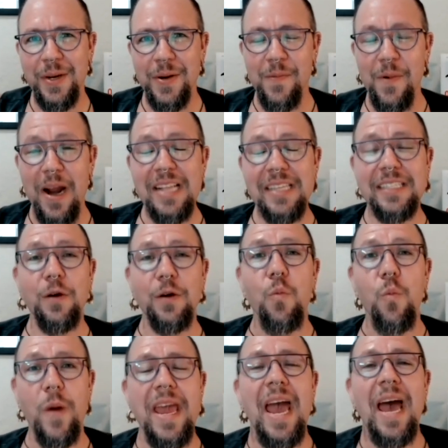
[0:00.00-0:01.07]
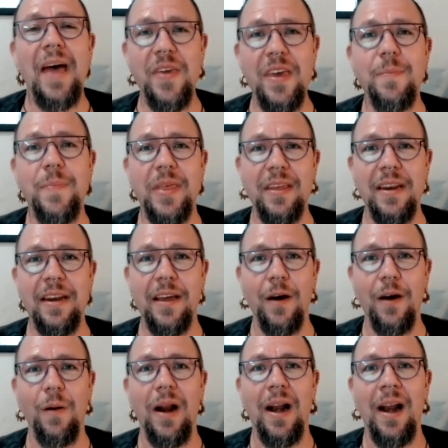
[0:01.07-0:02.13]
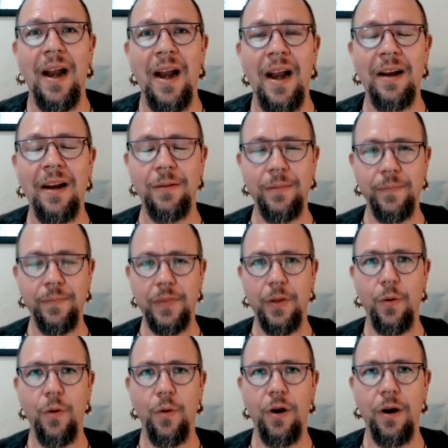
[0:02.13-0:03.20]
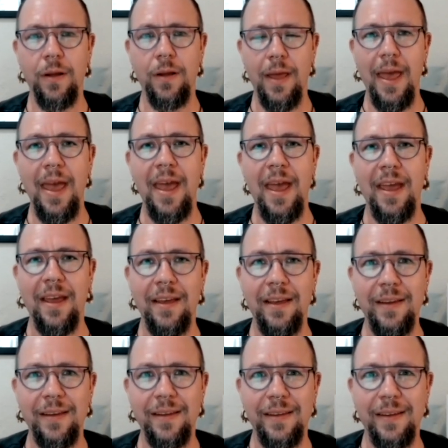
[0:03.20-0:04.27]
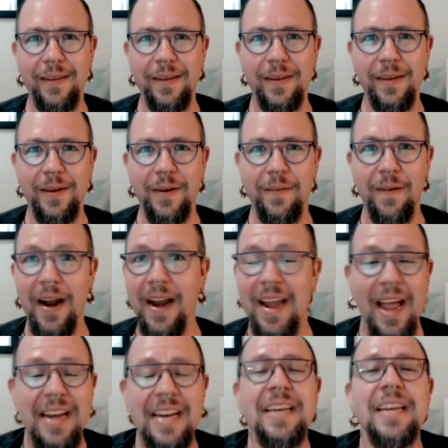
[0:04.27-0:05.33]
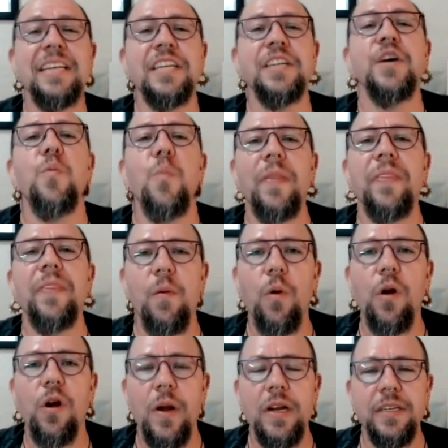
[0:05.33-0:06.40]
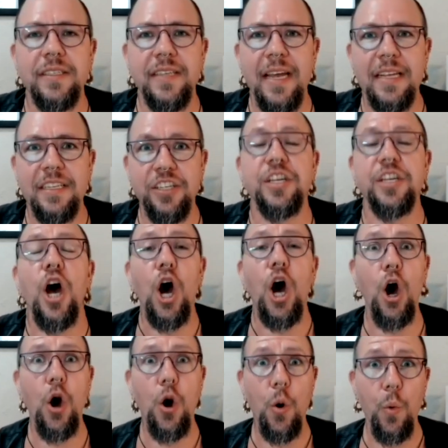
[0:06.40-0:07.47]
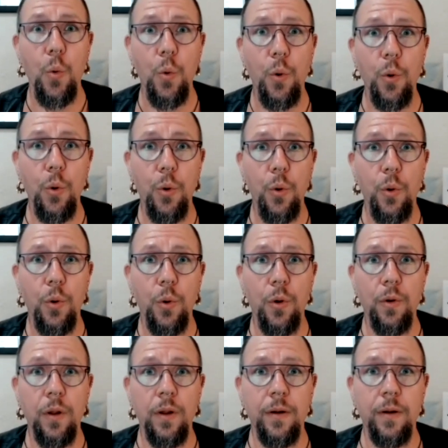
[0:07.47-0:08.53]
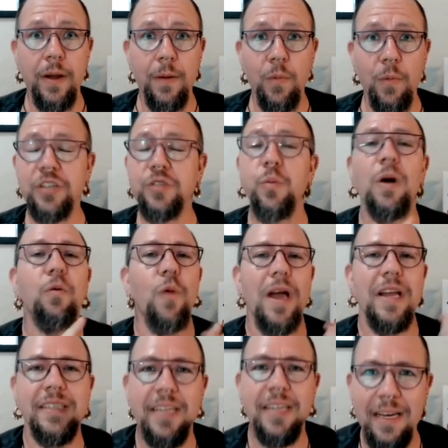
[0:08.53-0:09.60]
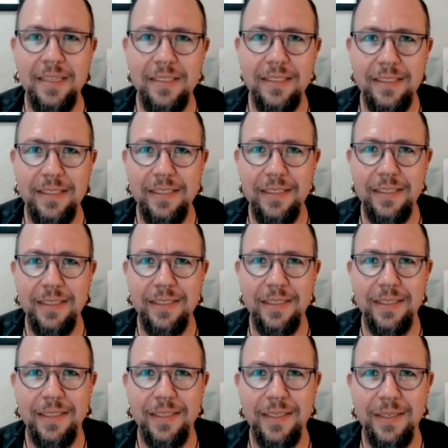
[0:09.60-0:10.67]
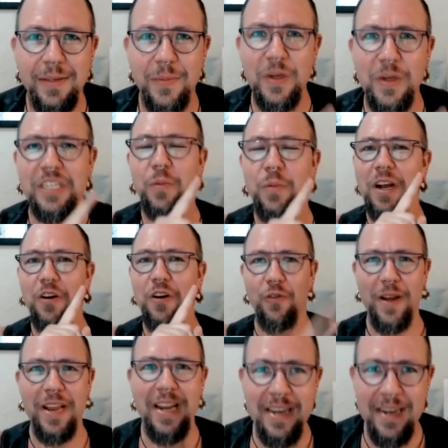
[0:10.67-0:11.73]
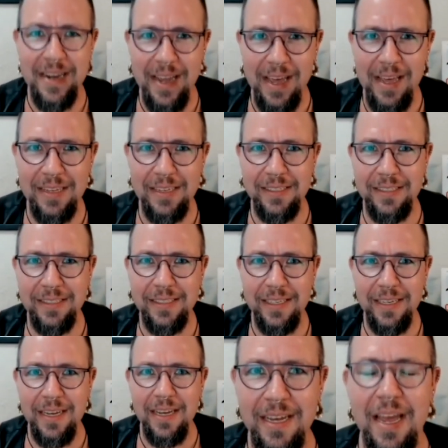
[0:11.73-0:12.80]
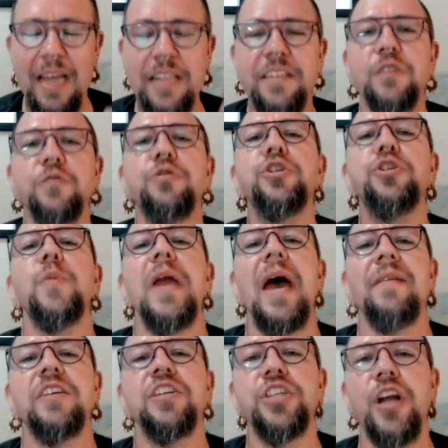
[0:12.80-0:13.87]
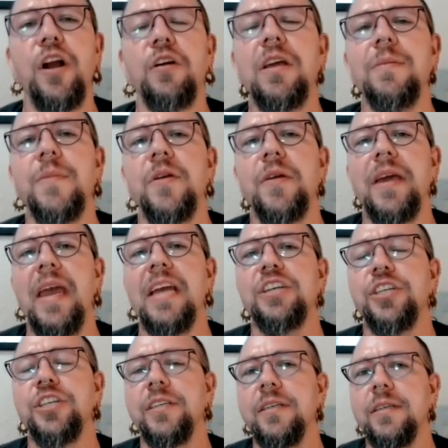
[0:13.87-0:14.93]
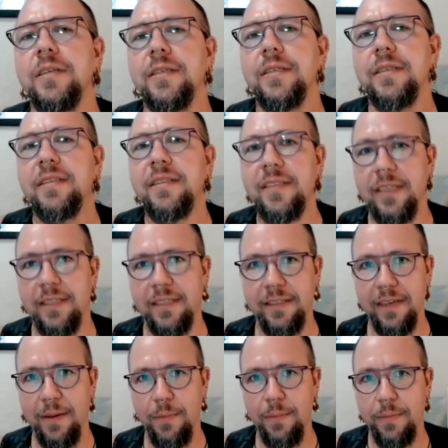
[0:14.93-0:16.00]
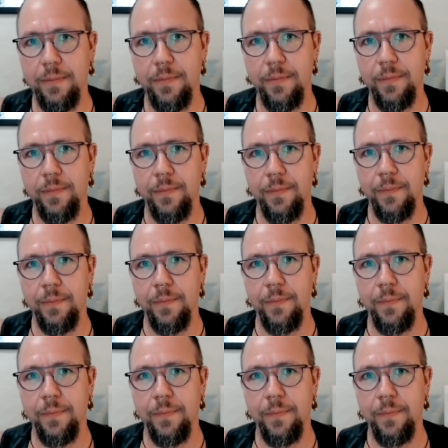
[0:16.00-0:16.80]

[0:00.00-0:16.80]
Right? So we had the ability to go eh or a. Eh, right? I didn't need to know what they were going to say. It's just oh, which is what red does, which is what green does. And so do we have a shared communication system? Mm-hmm.